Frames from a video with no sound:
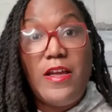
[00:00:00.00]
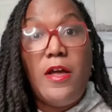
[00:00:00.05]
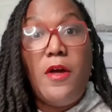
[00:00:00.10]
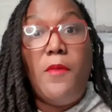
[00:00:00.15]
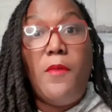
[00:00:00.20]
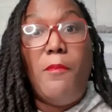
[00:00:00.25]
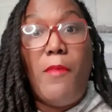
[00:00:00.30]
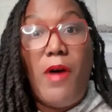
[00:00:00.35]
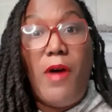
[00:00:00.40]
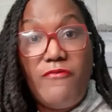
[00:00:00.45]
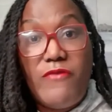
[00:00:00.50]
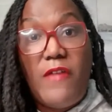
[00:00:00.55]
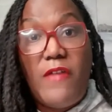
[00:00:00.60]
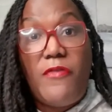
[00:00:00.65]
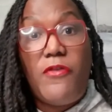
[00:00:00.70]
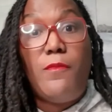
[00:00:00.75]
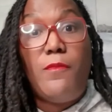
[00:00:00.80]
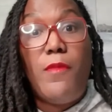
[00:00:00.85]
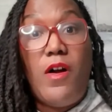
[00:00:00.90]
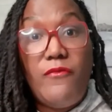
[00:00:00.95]
month after
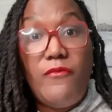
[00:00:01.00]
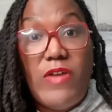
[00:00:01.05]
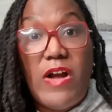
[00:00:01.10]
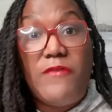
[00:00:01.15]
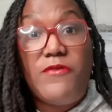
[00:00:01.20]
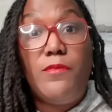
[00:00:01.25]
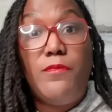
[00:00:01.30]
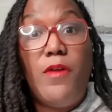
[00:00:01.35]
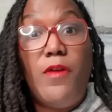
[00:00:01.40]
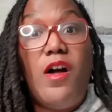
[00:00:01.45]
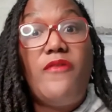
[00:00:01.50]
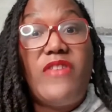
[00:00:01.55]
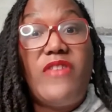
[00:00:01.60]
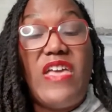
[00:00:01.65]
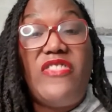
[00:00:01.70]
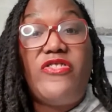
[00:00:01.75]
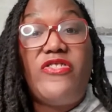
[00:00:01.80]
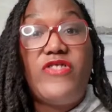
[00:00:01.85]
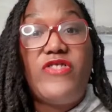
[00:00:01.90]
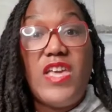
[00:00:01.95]
month after month
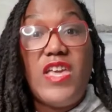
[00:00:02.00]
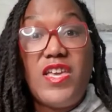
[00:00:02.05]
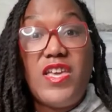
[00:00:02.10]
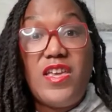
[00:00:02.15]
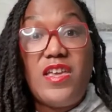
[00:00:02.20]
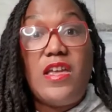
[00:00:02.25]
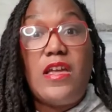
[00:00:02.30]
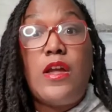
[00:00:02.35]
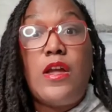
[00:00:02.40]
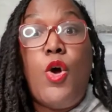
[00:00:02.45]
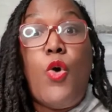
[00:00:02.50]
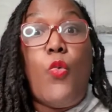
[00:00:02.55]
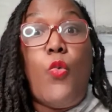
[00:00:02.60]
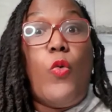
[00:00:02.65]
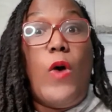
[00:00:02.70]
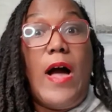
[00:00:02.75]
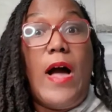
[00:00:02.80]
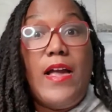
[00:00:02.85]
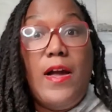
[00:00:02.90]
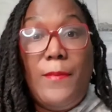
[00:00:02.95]
and thinking,
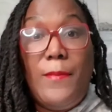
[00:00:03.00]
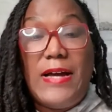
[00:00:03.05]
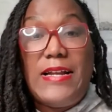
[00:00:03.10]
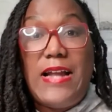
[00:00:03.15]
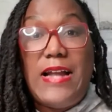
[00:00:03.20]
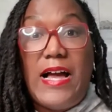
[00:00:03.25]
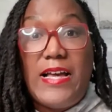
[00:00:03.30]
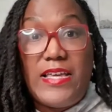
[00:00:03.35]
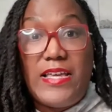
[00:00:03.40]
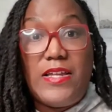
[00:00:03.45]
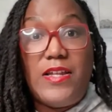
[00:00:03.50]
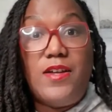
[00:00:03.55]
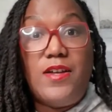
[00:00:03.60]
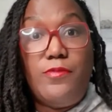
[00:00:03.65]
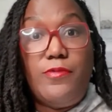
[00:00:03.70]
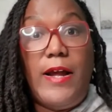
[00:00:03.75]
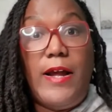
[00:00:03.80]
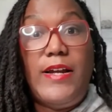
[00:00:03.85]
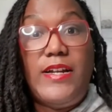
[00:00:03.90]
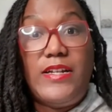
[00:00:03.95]
why am I not getting
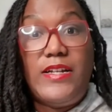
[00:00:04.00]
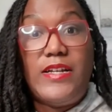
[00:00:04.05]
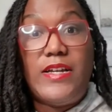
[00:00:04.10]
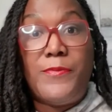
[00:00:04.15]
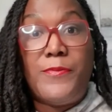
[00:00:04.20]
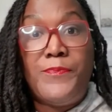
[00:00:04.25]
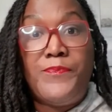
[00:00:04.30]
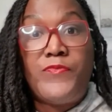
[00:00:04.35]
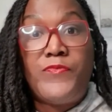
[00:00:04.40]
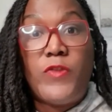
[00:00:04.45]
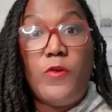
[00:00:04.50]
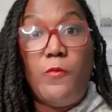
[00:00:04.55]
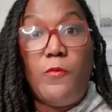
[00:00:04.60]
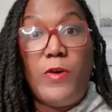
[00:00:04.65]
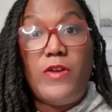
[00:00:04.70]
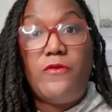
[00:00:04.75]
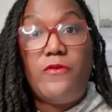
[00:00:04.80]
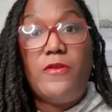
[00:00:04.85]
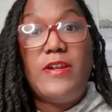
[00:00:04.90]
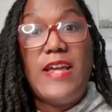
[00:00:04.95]
pregnant? When
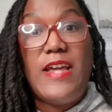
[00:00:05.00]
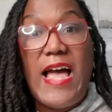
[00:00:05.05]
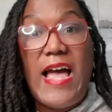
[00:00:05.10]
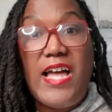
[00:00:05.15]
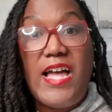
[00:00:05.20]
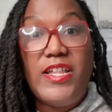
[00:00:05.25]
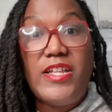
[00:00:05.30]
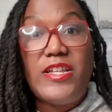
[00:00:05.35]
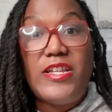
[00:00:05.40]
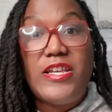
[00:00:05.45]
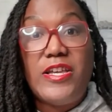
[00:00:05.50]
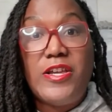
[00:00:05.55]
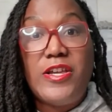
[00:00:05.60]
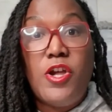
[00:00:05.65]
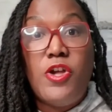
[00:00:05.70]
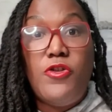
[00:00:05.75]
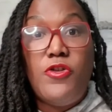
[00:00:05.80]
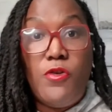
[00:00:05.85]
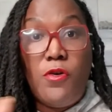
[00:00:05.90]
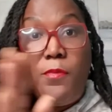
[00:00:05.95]
in reality,
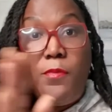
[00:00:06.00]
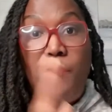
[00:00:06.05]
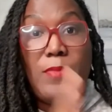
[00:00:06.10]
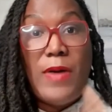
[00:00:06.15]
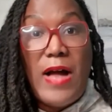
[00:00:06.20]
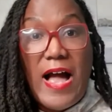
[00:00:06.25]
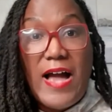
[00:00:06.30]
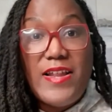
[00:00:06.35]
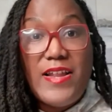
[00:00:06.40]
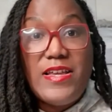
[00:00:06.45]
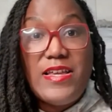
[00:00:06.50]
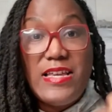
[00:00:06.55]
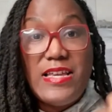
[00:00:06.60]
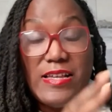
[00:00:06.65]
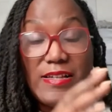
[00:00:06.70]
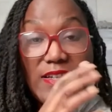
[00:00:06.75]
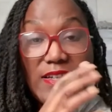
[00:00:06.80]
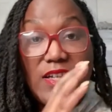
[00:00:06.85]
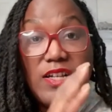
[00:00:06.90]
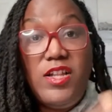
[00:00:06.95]
your body
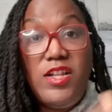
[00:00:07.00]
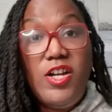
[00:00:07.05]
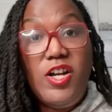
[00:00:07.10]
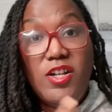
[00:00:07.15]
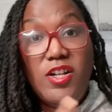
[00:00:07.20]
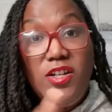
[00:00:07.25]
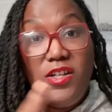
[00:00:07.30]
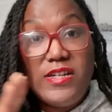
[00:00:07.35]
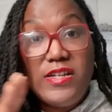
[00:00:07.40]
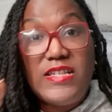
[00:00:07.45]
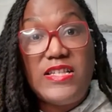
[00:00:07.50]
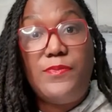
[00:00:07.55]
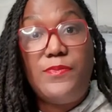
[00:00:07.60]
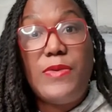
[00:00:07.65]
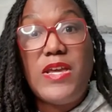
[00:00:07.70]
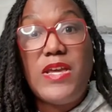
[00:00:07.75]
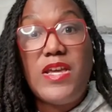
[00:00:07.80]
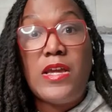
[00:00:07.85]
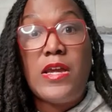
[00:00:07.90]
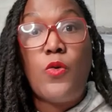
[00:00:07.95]
is clearly
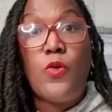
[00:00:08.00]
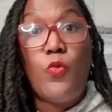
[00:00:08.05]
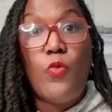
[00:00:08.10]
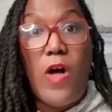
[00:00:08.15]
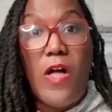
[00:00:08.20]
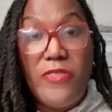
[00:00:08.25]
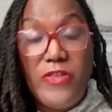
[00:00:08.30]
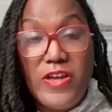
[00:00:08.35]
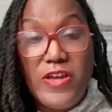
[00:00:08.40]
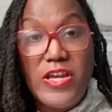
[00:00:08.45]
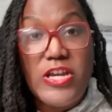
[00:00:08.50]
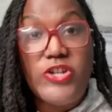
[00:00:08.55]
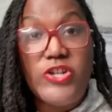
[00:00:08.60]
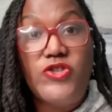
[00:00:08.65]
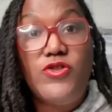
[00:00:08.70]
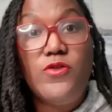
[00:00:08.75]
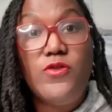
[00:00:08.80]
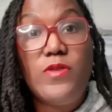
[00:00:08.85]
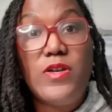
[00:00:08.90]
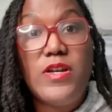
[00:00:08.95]
speaking what the
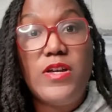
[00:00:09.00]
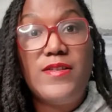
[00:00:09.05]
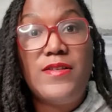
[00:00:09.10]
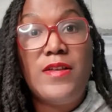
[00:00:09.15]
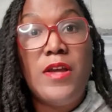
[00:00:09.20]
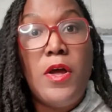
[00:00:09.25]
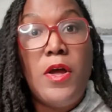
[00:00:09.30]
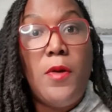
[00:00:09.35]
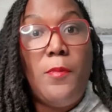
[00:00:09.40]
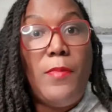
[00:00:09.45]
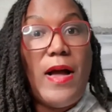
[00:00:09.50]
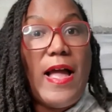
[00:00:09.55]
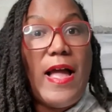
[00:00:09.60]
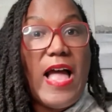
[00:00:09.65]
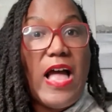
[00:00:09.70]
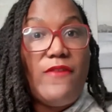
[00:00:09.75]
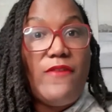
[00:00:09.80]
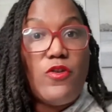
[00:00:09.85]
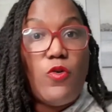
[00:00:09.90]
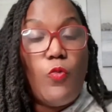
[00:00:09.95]
issue is by
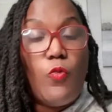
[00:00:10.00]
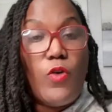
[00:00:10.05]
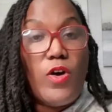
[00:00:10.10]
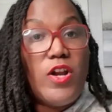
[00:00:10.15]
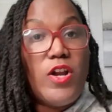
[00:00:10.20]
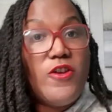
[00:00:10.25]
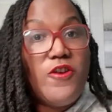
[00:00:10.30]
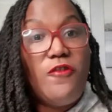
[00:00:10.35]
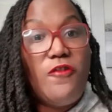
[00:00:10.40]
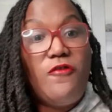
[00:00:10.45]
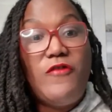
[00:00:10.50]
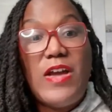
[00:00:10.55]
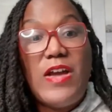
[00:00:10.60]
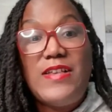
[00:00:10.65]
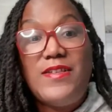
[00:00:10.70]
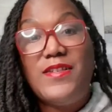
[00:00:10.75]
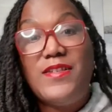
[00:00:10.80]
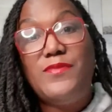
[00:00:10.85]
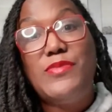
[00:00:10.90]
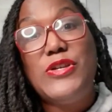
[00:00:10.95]
having one of your
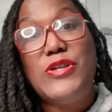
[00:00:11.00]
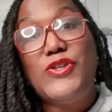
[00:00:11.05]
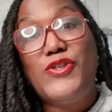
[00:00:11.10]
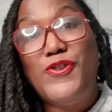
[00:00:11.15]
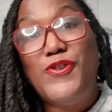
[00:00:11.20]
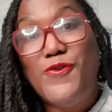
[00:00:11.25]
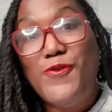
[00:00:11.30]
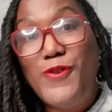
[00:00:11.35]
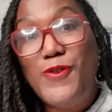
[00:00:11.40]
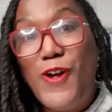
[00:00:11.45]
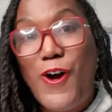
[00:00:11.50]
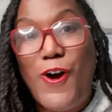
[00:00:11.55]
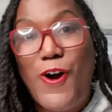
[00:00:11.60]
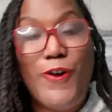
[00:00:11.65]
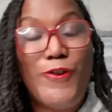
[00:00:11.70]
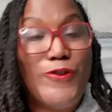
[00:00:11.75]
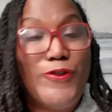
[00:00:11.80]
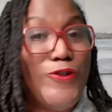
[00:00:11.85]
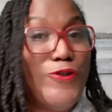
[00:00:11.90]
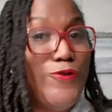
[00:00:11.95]
phases be too
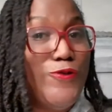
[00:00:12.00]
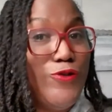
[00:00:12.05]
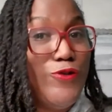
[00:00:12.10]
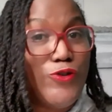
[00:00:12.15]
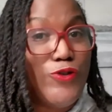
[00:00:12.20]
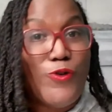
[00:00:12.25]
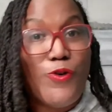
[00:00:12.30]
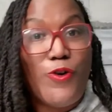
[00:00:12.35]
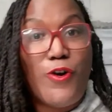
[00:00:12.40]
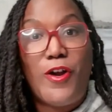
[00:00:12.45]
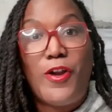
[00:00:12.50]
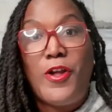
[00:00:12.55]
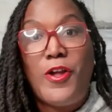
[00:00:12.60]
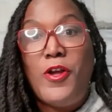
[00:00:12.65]
long, too short,